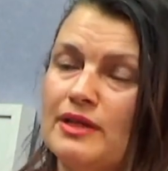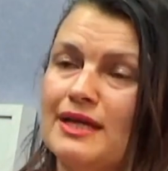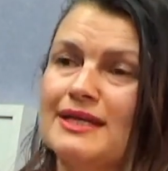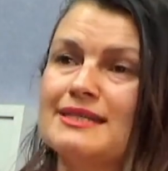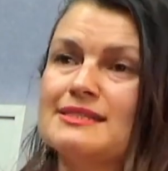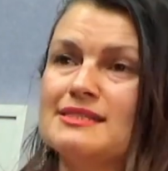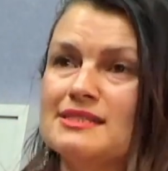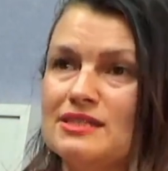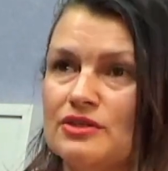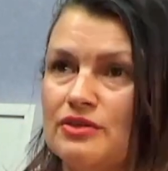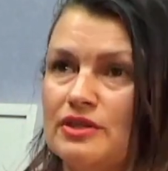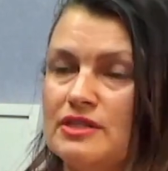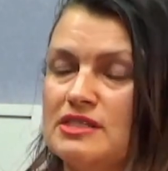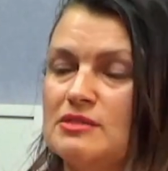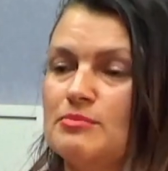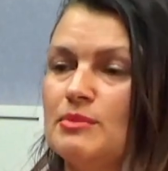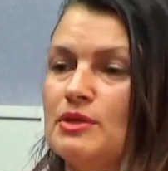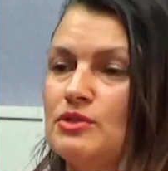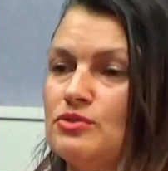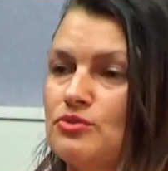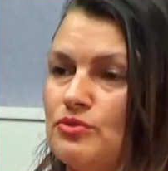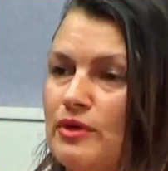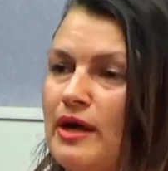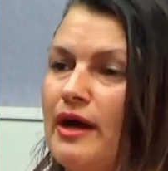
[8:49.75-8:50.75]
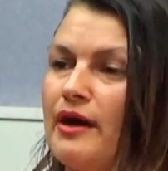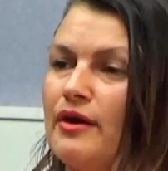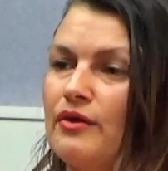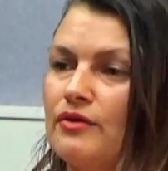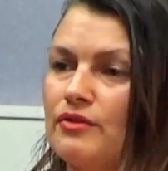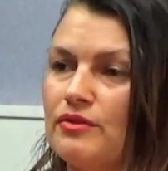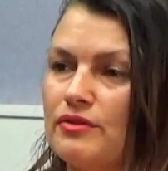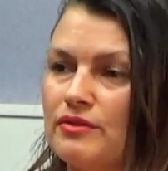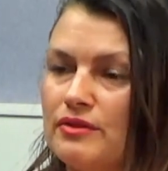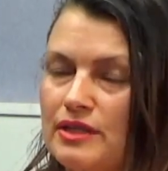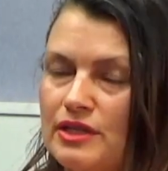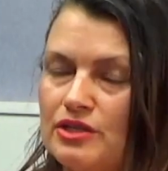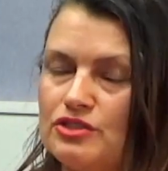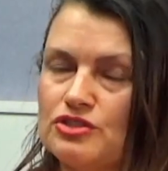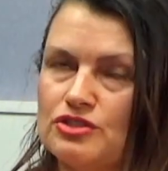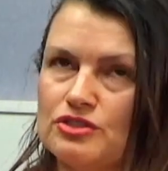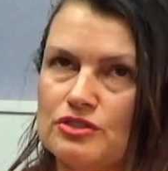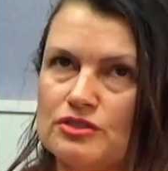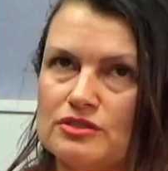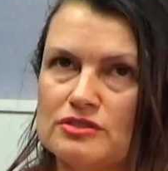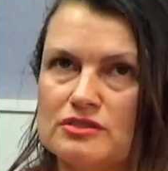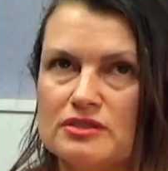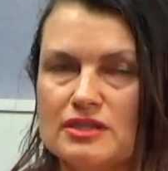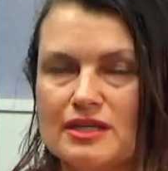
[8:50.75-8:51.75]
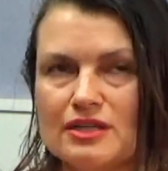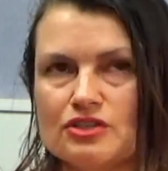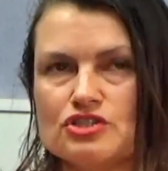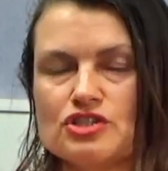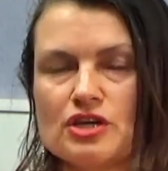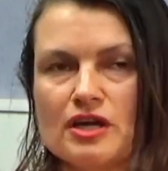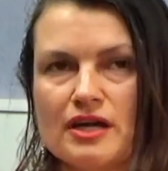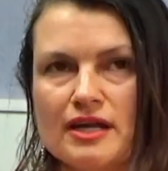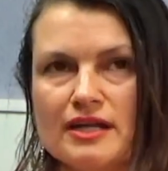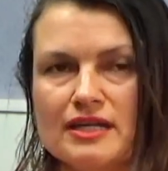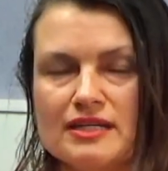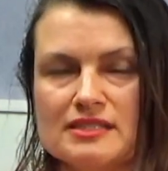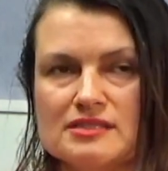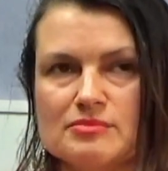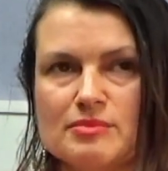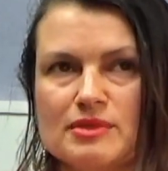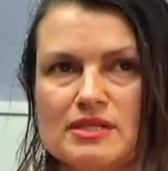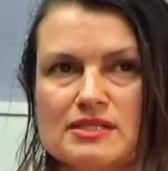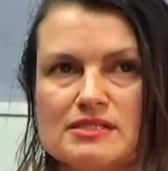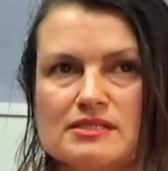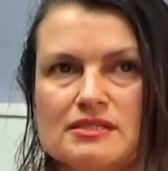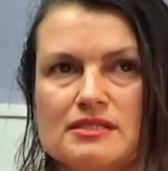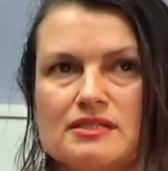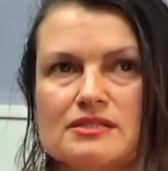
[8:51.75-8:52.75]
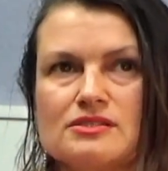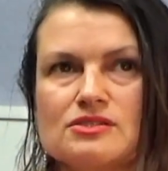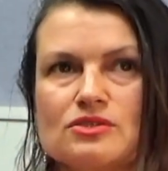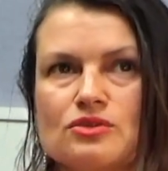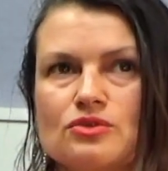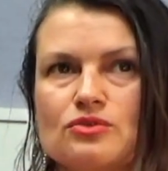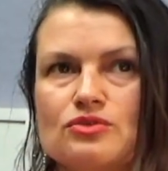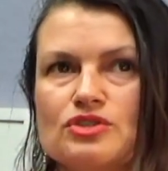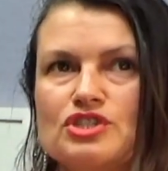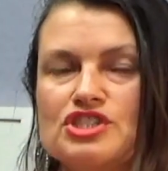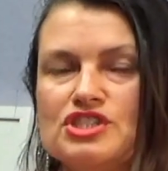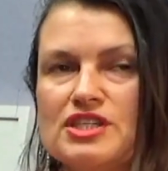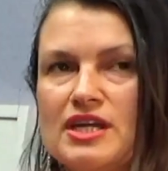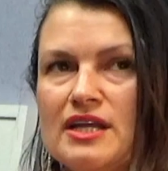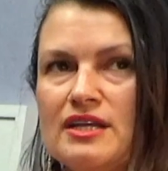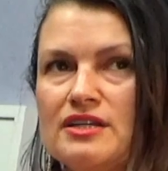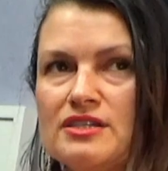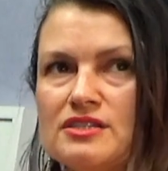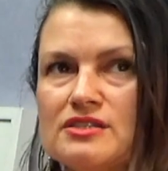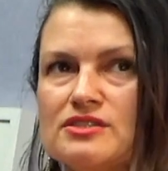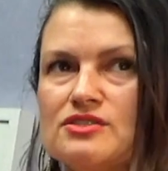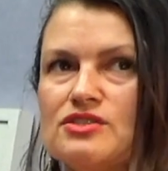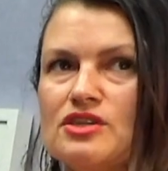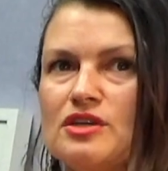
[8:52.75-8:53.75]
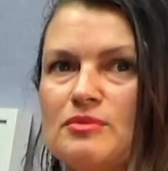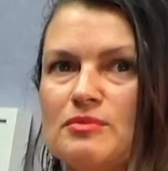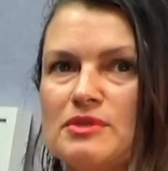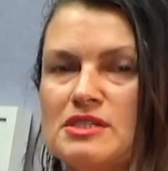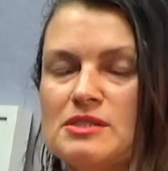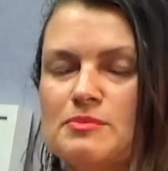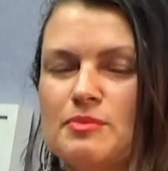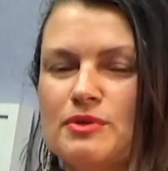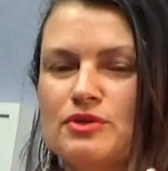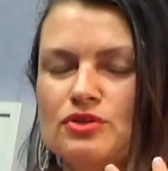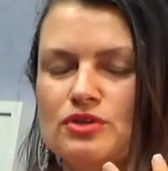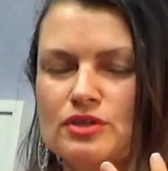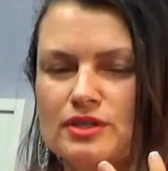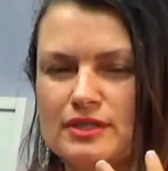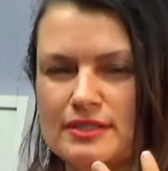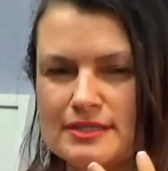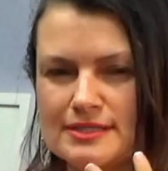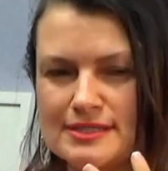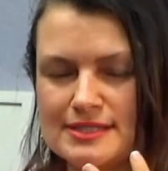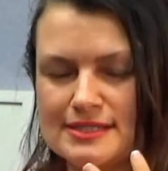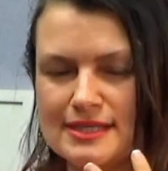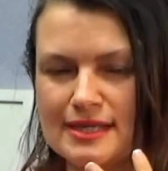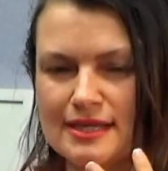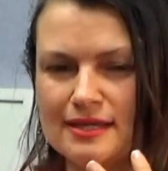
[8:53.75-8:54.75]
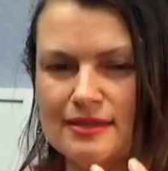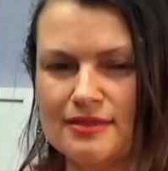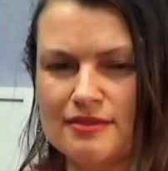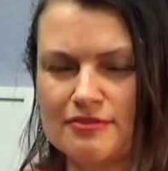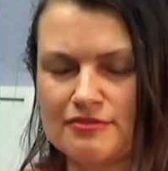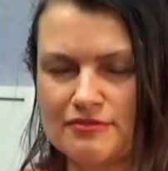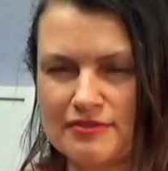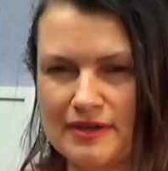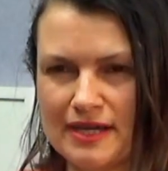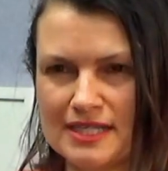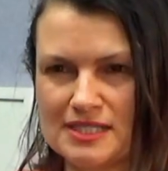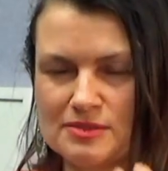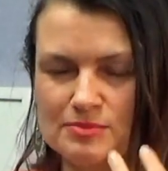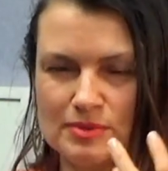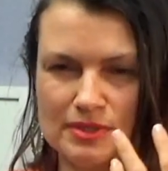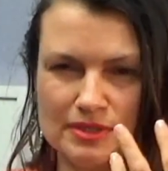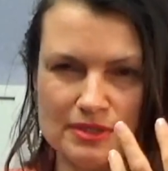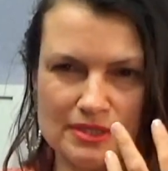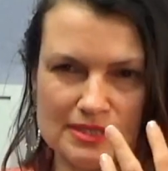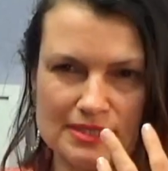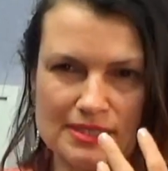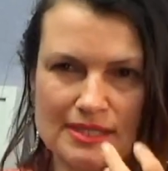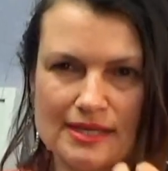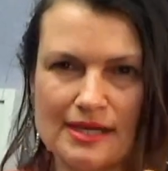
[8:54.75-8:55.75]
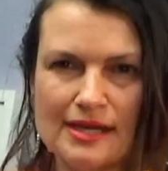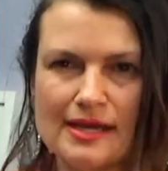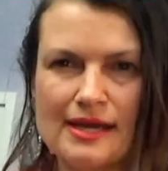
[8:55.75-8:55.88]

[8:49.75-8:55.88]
serious mental health issues in Chinese medicine, it's called Shen disturbance, but you can see in the face because